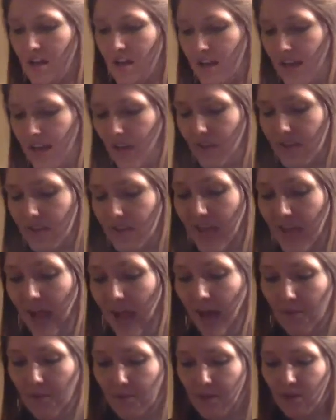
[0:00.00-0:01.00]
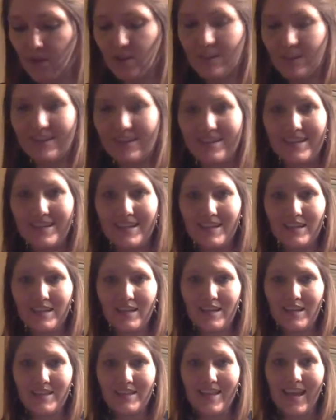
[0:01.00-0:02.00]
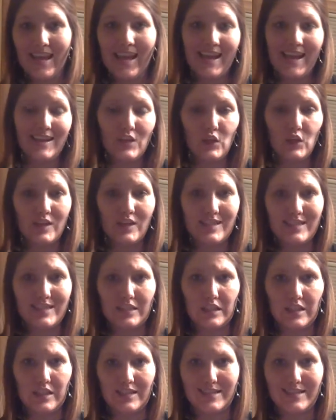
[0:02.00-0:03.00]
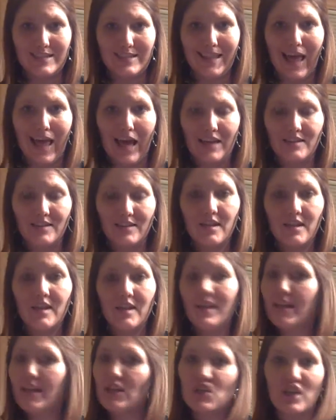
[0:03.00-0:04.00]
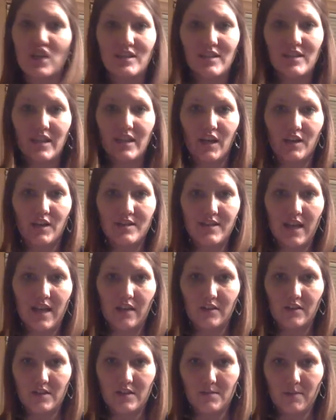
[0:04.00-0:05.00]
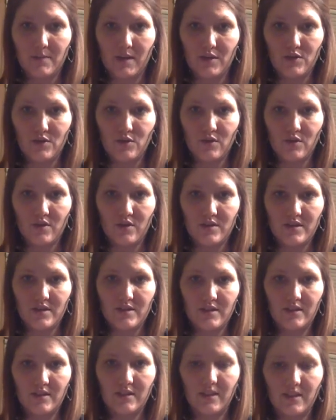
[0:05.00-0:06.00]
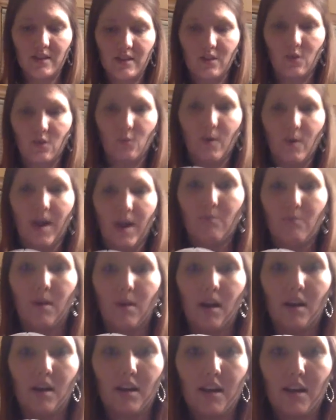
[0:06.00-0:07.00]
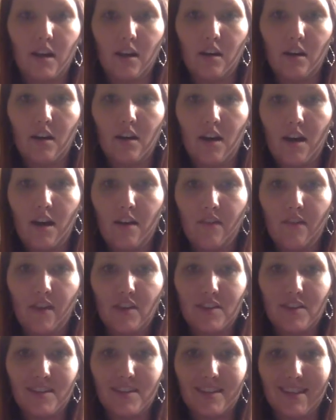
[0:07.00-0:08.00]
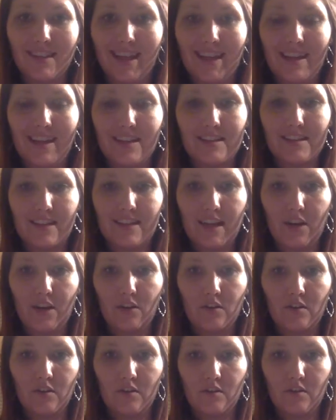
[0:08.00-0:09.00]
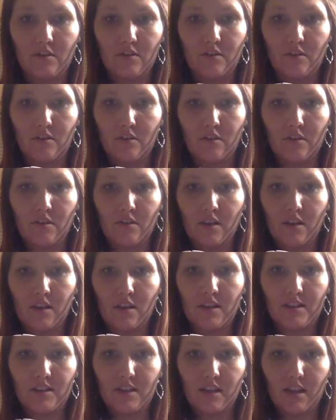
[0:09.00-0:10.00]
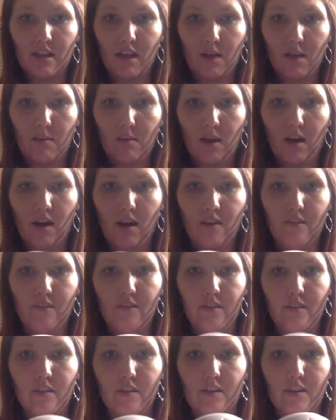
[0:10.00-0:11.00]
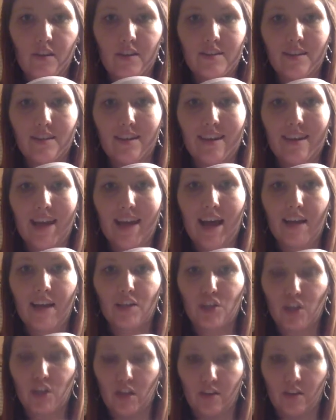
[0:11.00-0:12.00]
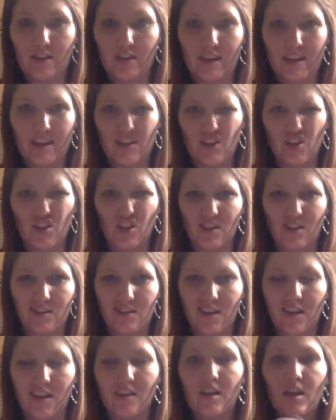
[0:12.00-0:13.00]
Now the top here, the lid, the handle is locked, just like our salad spinner. So there's this little round part here. If I just slide it down, it's going to come off. There is a notch here that it just hooks on.